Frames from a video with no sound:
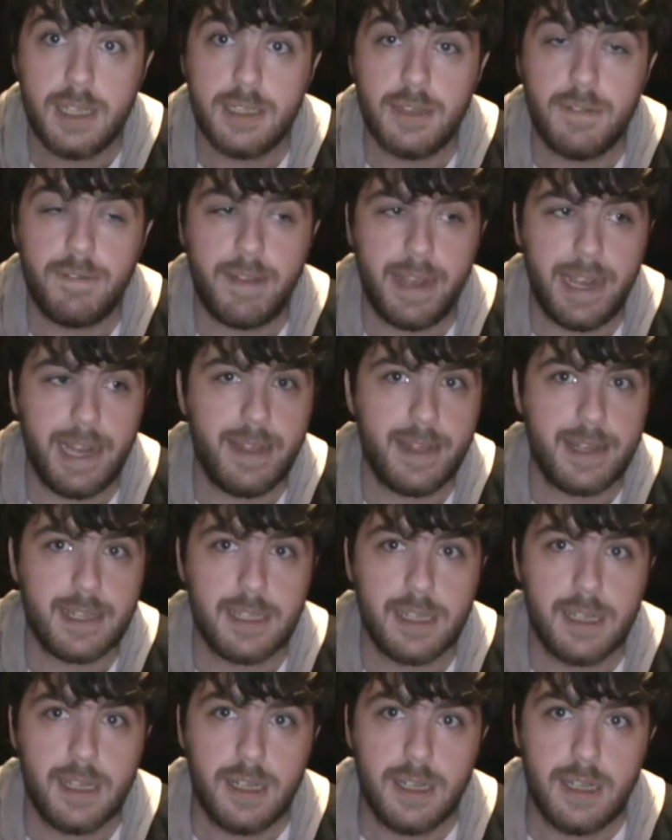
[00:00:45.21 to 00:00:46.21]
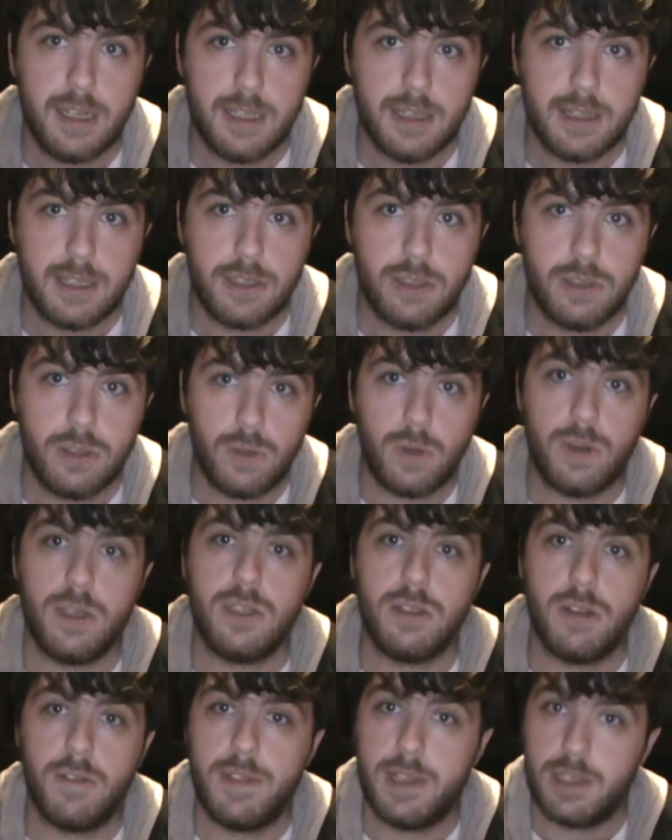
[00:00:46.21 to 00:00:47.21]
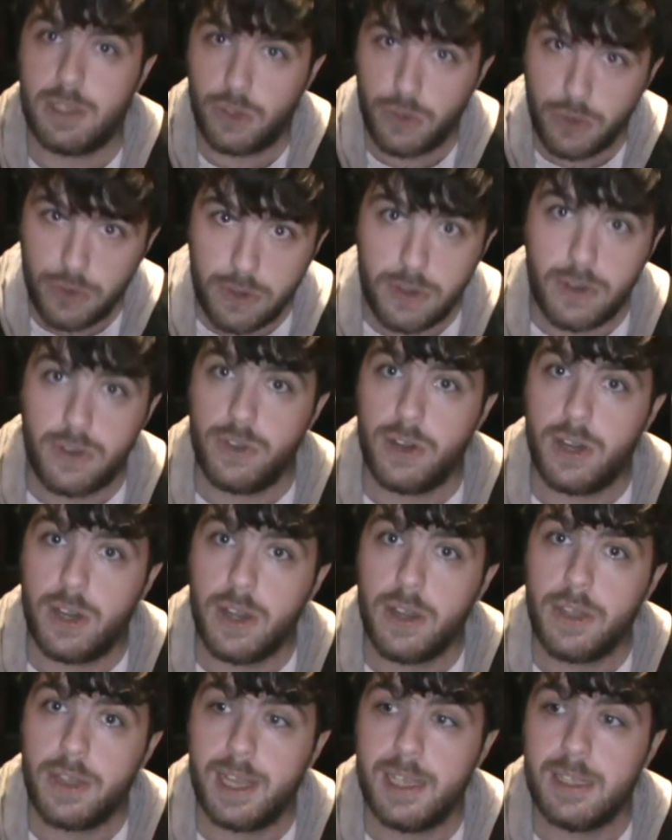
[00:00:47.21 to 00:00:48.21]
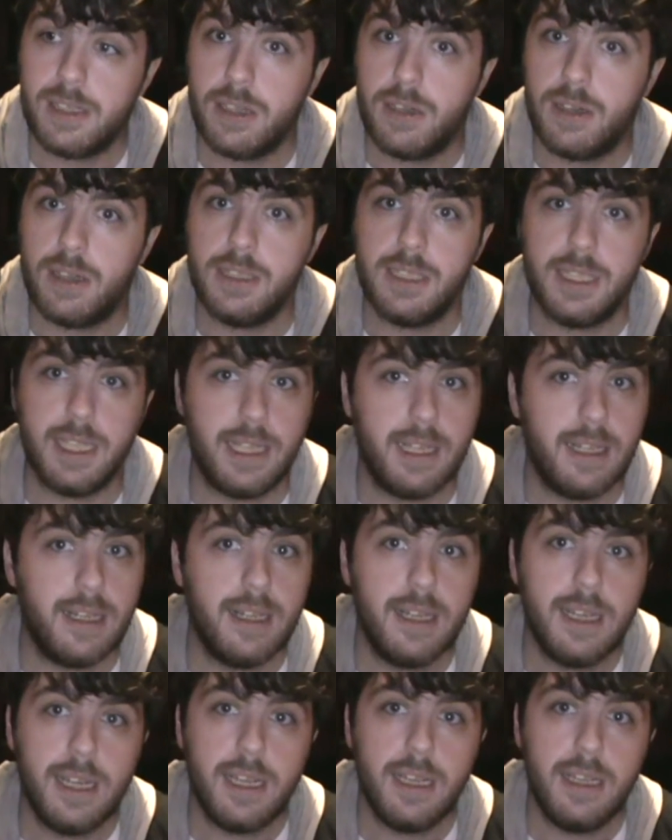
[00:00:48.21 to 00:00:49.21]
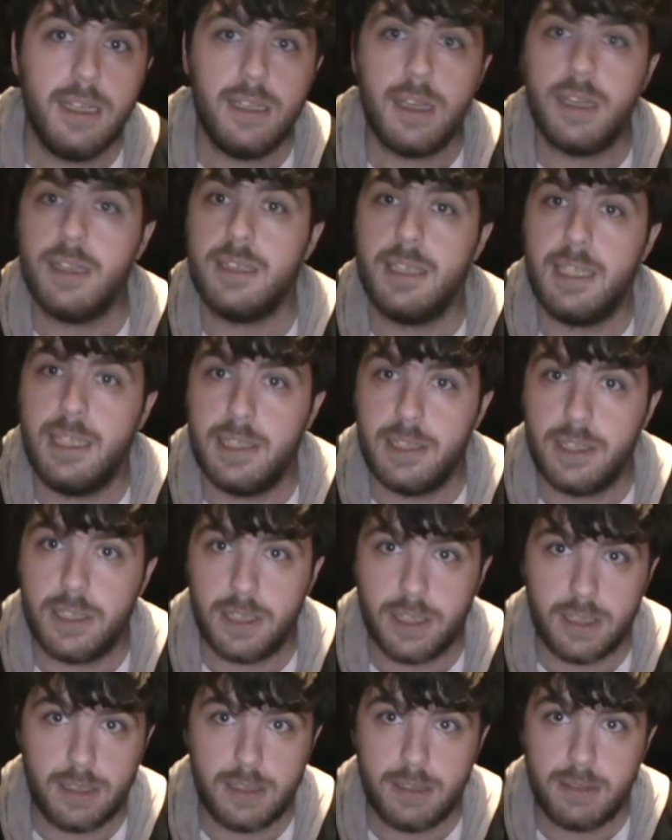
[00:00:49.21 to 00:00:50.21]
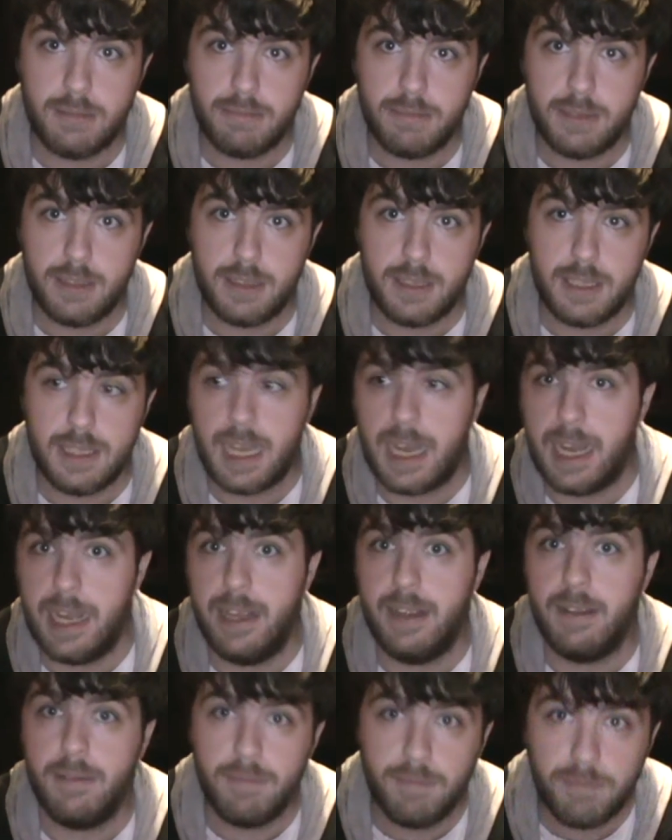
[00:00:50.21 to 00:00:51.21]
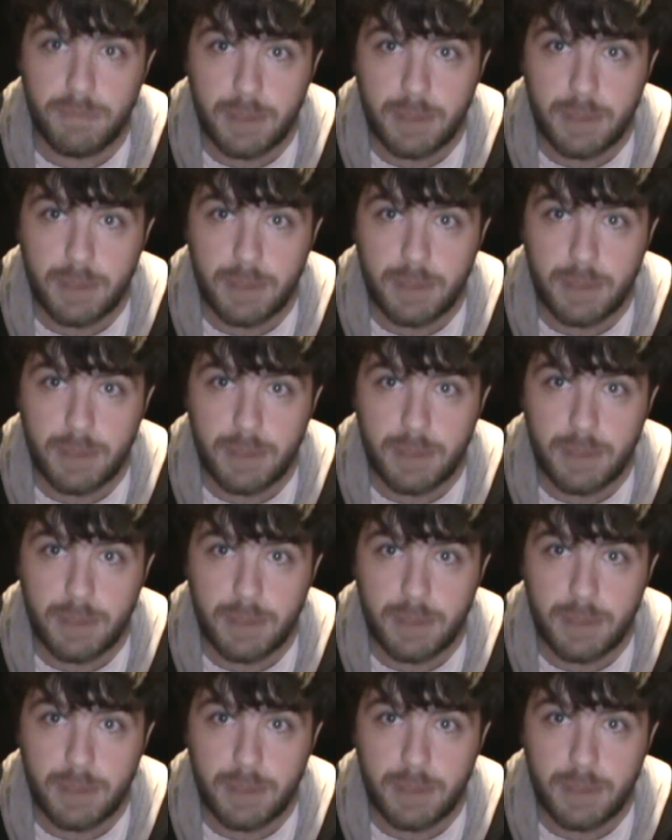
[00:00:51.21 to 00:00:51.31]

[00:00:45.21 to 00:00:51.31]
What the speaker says: to find the source of this new drug that is causing young teenagers to die